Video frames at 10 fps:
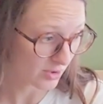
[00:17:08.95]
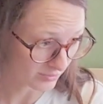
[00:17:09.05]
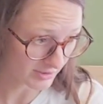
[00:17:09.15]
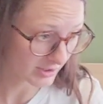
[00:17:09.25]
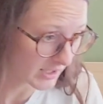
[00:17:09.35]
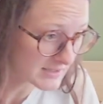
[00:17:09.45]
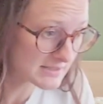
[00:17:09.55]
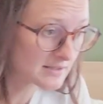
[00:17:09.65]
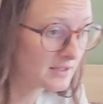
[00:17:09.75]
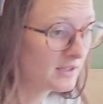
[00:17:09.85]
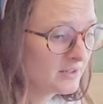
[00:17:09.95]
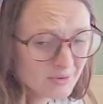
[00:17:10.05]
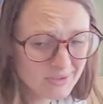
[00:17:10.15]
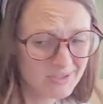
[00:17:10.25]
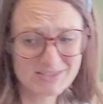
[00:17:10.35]
No regrets. No
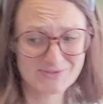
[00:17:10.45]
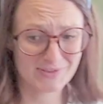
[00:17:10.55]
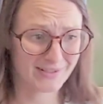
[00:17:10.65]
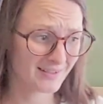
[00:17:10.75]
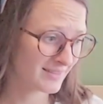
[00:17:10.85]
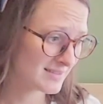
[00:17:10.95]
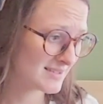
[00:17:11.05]
regrets for any of this